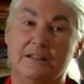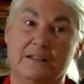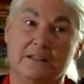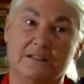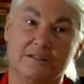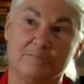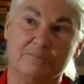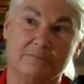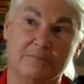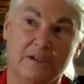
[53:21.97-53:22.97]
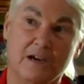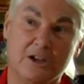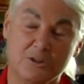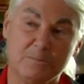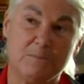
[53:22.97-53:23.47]
And
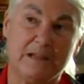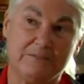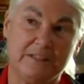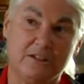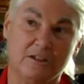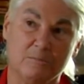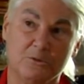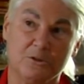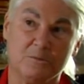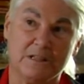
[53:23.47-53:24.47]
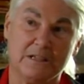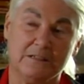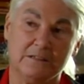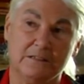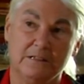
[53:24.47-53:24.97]
other people have to get on board with
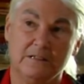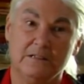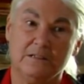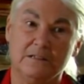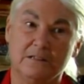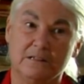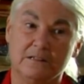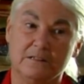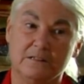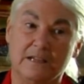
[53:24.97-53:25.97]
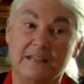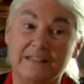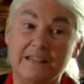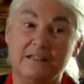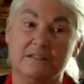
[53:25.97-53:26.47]
that.
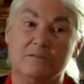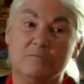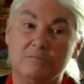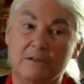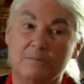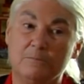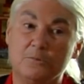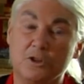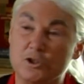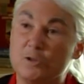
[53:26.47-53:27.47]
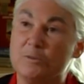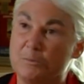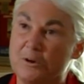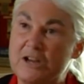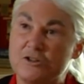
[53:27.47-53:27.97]
And then consumer
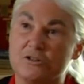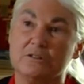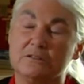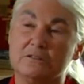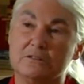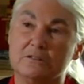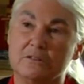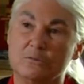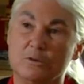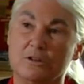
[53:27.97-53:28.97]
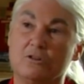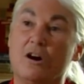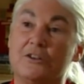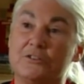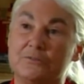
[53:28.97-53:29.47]
pressure will
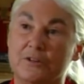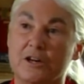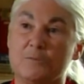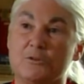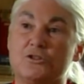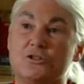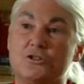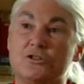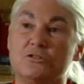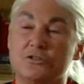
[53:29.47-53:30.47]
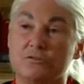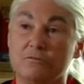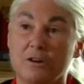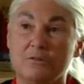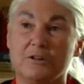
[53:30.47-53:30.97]
cause the farmers to choose to
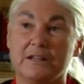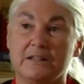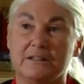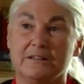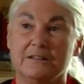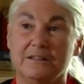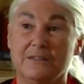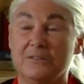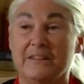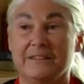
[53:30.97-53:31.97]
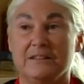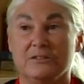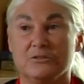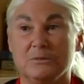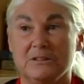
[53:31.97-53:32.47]
grow organic, if nothing
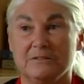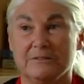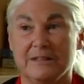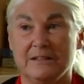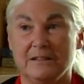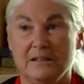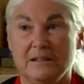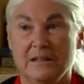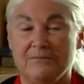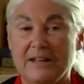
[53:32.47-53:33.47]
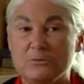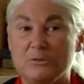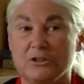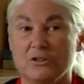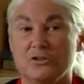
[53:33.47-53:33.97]
else will, right? If that's
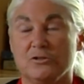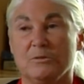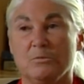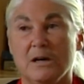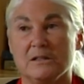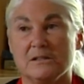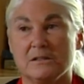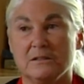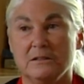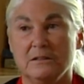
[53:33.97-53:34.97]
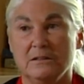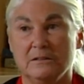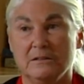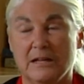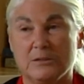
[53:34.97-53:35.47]
what the consumer wants,
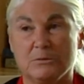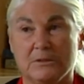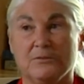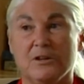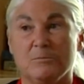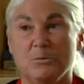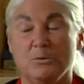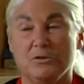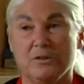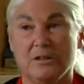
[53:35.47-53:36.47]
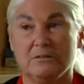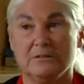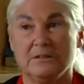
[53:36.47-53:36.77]
that's what the farmer will grow.